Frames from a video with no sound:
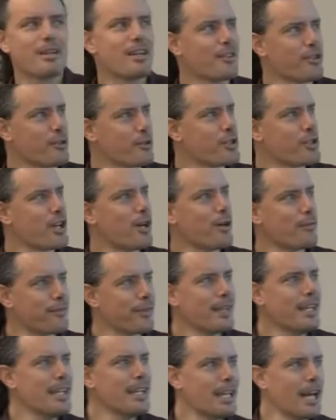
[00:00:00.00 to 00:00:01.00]
on your shelf.
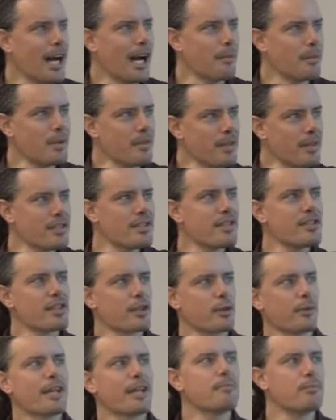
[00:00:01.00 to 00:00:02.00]
This is a
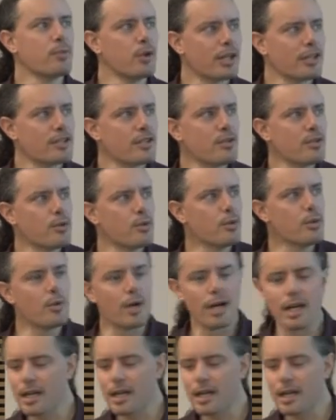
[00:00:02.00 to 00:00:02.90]
great book to